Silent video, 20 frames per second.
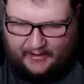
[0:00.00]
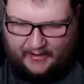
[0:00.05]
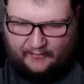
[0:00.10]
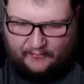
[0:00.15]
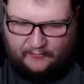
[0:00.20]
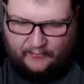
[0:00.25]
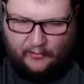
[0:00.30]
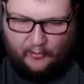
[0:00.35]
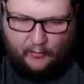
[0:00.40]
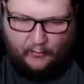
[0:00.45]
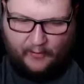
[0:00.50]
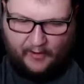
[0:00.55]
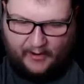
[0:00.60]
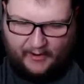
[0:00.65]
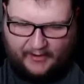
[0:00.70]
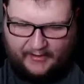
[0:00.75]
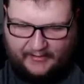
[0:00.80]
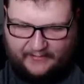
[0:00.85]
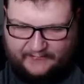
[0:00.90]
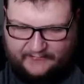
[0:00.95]
I don't know
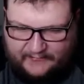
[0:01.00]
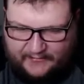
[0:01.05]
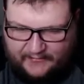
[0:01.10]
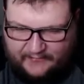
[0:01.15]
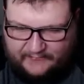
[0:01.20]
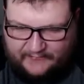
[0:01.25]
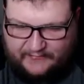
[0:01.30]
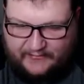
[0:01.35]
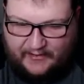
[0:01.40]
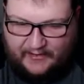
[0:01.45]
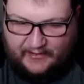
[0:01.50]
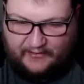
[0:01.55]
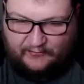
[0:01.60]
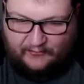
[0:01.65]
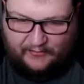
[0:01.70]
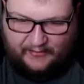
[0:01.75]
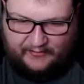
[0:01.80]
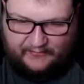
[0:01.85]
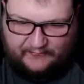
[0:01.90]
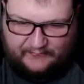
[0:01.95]
why I said it's not
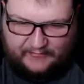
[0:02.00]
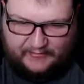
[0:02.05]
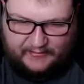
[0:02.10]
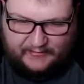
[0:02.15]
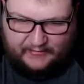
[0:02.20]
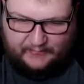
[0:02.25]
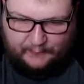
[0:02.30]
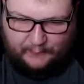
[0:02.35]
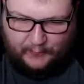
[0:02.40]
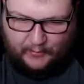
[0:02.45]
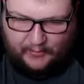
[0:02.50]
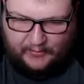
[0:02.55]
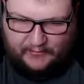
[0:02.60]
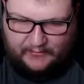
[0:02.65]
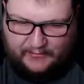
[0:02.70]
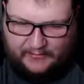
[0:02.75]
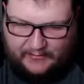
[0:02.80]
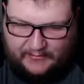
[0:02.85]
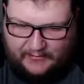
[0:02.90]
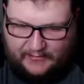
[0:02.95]
crazy, but
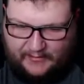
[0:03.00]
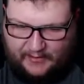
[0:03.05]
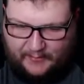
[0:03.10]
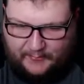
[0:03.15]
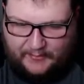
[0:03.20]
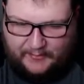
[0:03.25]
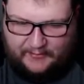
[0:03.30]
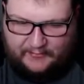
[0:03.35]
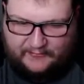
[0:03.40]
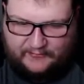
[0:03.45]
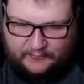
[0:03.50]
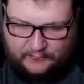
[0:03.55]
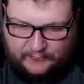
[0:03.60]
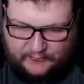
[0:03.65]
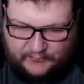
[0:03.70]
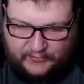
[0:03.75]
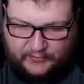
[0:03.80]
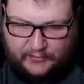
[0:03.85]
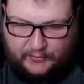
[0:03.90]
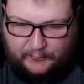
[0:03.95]
I mean, this
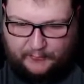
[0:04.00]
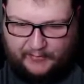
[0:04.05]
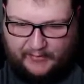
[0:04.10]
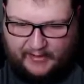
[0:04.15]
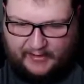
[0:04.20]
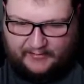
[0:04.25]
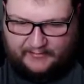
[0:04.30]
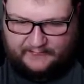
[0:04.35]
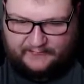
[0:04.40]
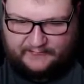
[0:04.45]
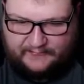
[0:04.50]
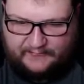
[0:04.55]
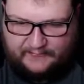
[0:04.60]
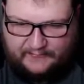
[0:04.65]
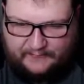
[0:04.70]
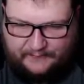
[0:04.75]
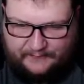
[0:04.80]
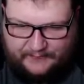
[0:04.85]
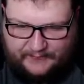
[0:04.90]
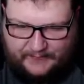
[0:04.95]
was a good box.
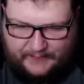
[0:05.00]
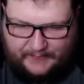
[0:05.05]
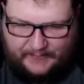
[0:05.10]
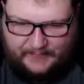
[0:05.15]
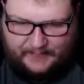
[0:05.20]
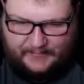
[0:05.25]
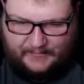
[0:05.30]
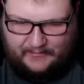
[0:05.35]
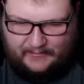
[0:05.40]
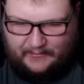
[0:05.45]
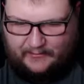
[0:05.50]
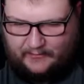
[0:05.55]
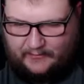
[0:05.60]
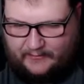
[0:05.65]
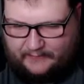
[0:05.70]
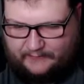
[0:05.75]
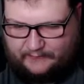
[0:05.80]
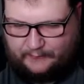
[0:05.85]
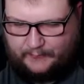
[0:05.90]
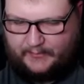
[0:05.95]

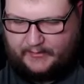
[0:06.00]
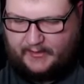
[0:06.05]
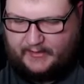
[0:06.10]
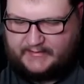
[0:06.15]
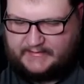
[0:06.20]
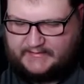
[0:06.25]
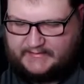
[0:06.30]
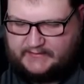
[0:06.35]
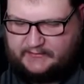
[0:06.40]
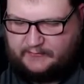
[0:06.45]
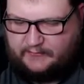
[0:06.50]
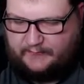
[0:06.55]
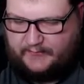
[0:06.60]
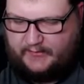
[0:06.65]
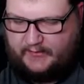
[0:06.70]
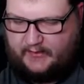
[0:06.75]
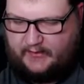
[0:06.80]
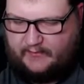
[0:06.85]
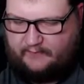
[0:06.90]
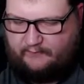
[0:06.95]
Alright, so we got a
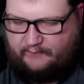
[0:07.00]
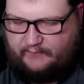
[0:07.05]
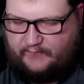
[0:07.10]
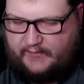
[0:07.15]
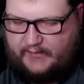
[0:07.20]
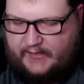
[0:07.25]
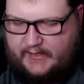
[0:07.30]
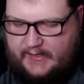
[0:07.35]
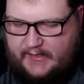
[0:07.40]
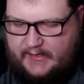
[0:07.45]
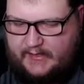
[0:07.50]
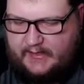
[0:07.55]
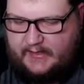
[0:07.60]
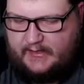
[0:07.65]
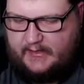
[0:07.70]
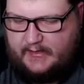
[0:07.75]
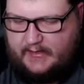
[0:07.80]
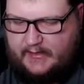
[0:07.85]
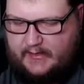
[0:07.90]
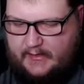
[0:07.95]
Sylveon V,
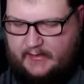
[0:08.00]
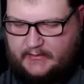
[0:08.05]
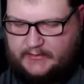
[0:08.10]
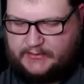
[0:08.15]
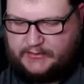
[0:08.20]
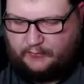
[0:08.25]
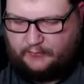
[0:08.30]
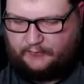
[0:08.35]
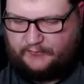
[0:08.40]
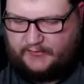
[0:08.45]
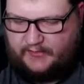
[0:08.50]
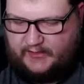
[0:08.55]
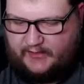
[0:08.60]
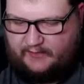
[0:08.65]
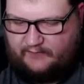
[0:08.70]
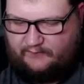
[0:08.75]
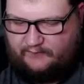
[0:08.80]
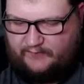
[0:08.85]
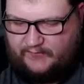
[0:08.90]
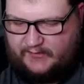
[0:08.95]

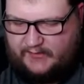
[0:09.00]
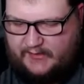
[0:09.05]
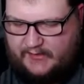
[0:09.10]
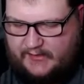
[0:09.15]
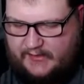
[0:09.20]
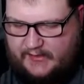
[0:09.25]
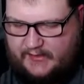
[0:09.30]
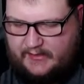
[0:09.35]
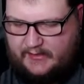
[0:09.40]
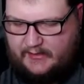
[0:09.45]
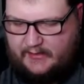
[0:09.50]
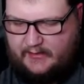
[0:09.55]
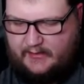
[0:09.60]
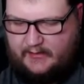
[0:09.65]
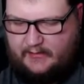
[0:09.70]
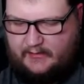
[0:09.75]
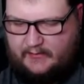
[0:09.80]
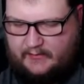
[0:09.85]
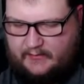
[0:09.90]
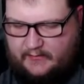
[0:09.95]
Jolteon V,
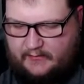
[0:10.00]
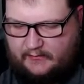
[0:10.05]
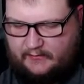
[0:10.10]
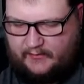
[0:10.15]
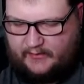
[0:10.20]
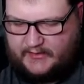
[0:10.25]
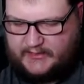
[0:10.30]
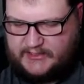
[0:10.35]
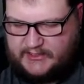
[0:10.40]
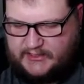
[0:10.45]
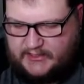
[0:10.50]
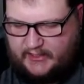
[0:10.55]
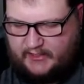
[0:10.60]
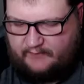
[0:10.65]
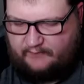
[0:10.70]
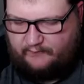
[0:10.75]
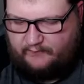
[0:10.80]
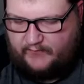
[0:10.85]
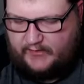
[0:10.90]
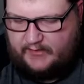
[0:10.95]

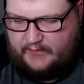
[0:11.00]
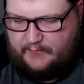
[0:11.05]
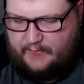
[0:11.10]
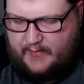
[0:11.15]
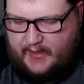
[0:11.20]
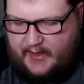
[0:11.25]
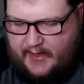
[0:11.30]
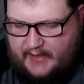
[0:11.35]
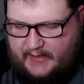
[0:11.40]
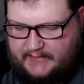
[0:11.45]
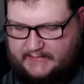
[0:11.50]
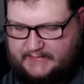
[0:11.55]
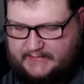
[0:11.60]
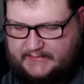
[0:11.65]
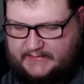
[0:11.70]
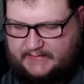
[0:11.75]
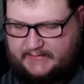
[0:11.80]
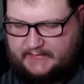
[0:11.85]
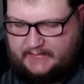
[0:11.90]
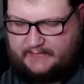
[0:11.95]
Glaceon V
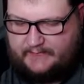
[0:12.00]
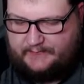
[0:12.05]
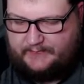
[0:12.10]
Max,